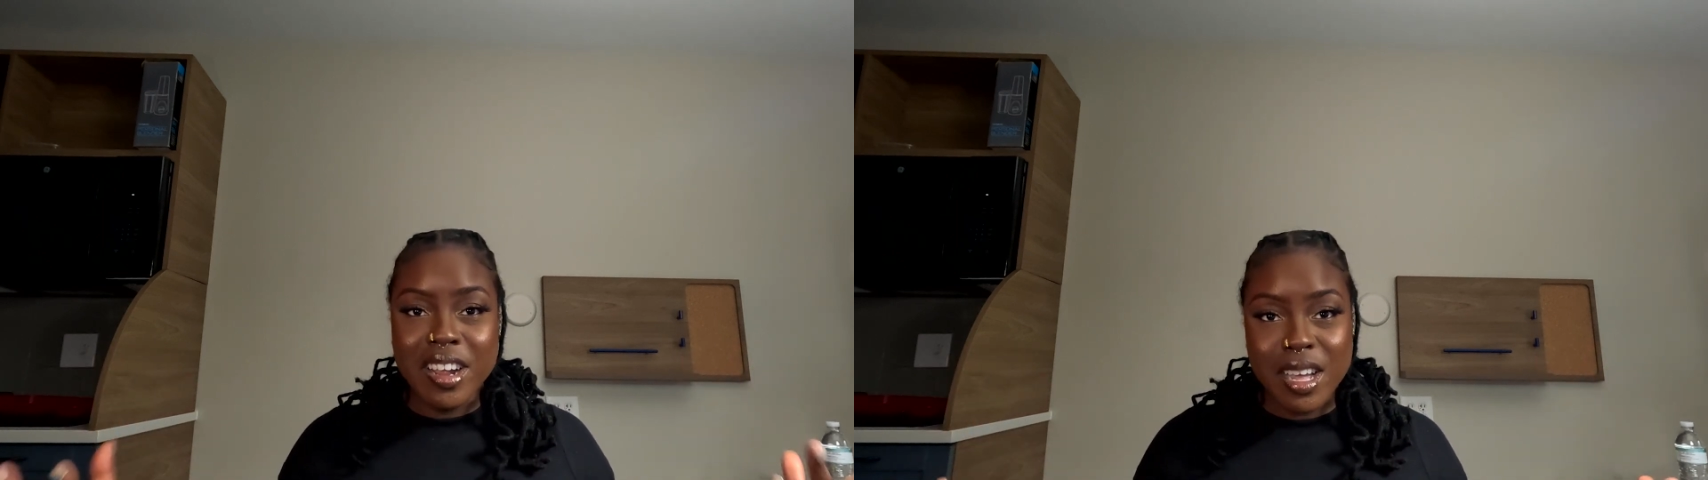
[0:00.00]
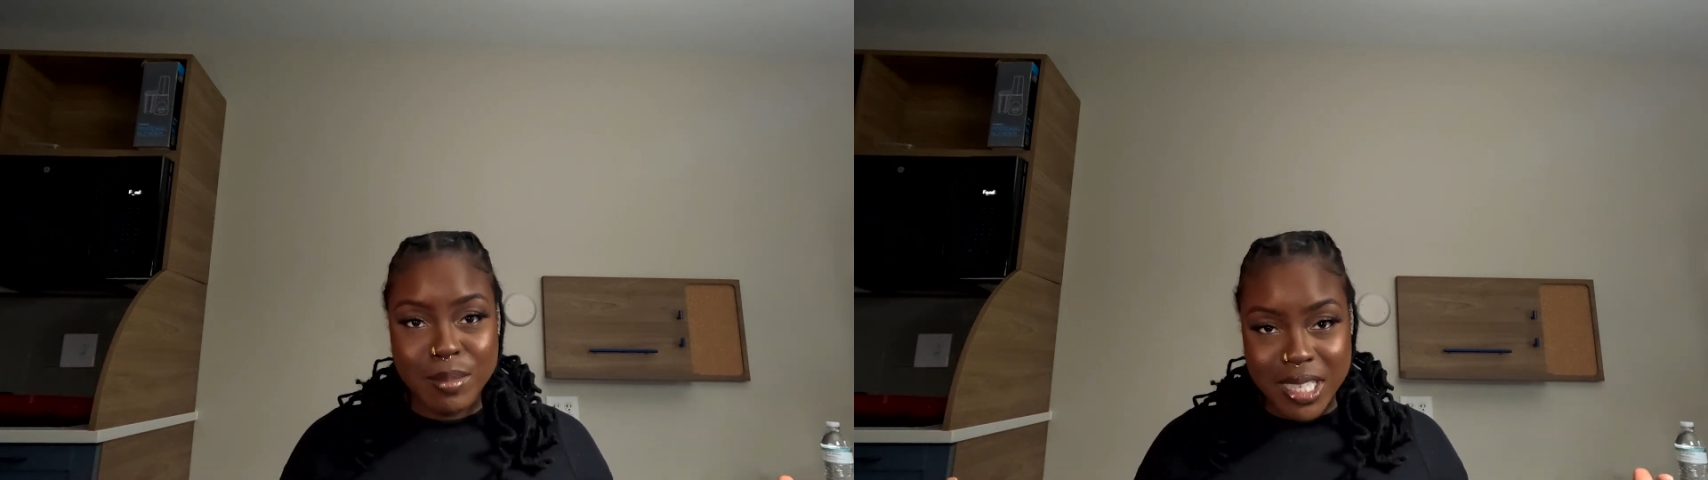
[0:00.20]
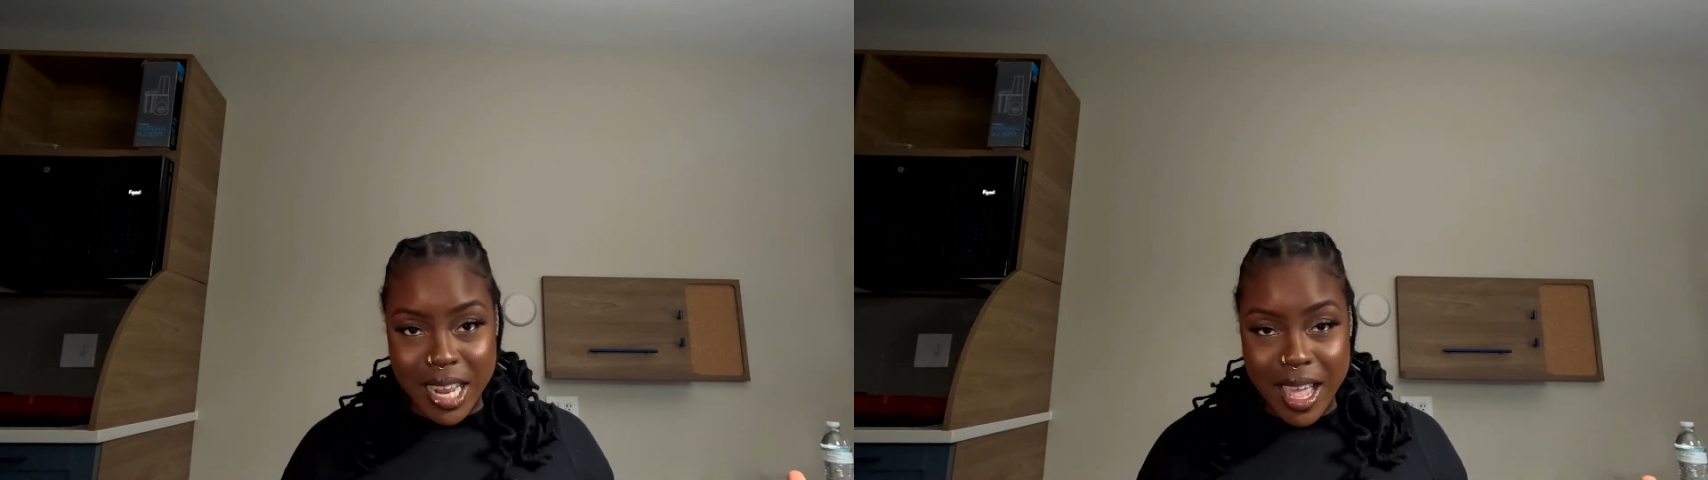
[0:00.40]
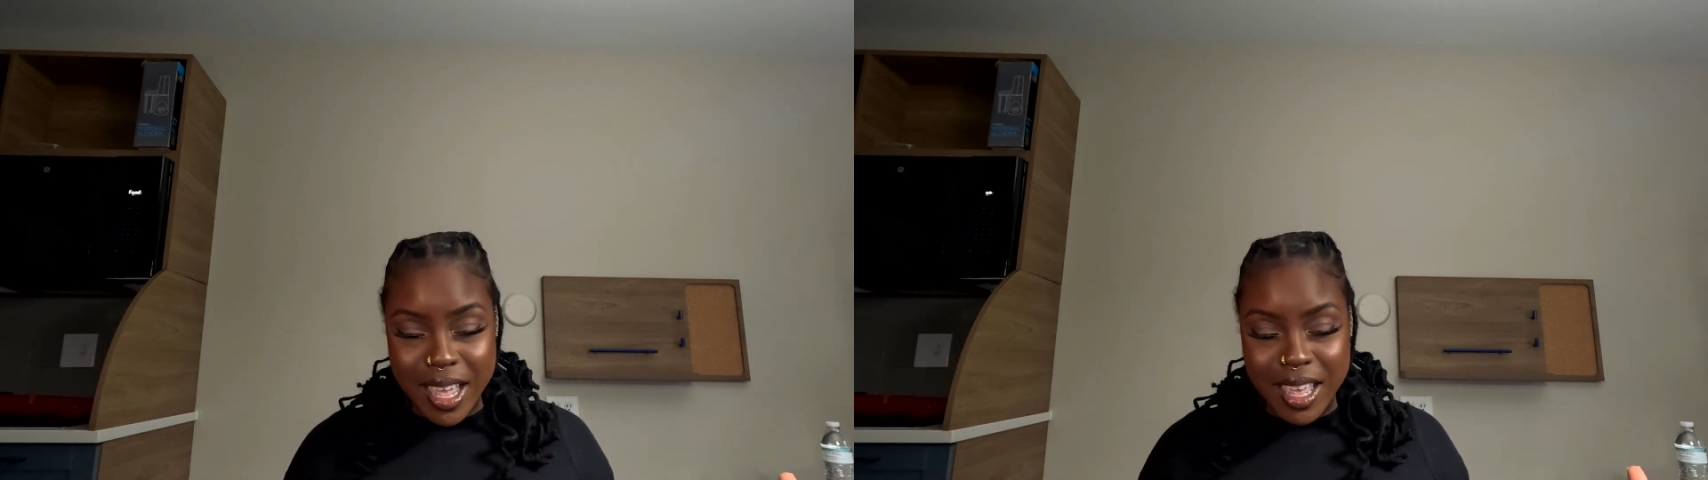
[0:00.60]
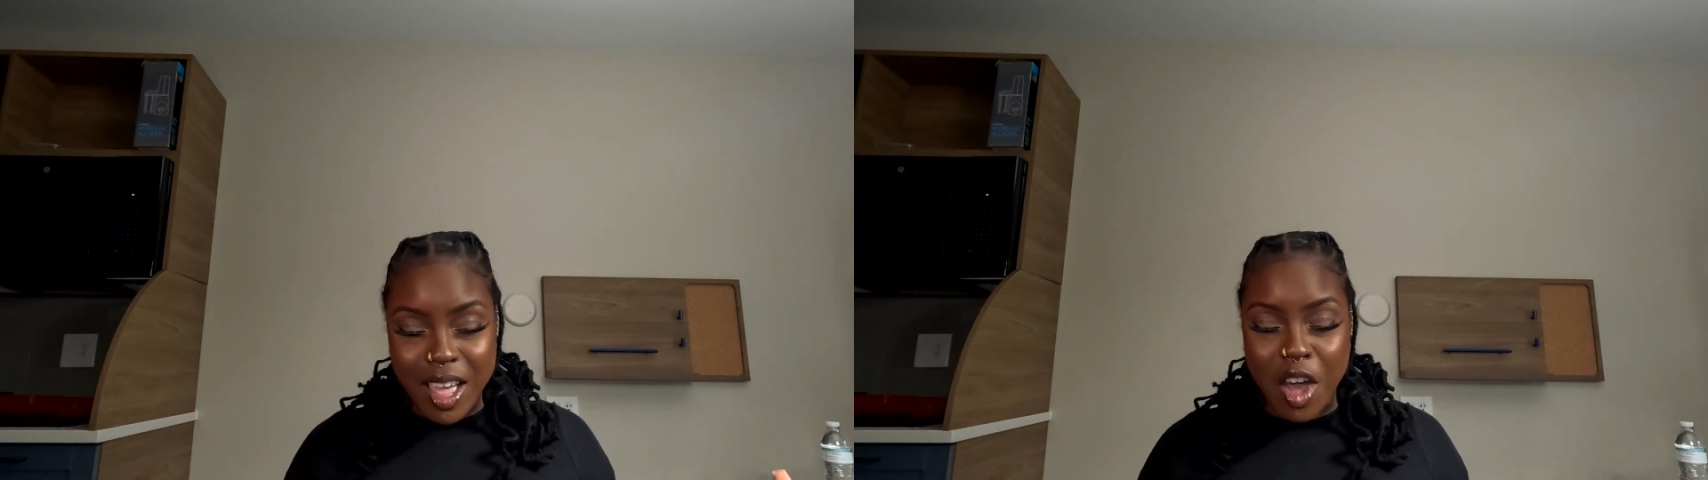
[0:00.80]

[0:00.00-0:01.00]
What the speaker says: I am today,